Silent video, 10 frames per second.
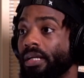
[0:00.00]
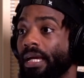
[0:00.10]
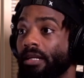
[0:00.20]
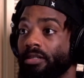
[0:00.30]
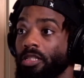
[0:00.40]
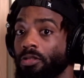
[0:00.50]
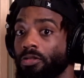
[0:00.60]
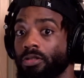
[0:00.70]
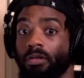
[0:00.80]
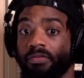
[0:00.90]
and her children,
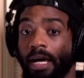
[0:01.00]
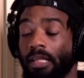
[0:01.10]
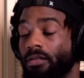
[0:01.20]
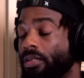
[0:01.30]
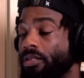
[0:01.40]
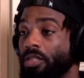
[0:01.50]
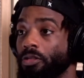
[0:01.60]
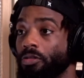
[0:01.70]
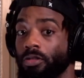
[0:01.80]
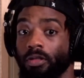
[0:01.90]
or a father and her
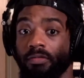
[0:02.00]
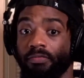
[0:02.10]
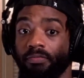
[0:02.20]
children, or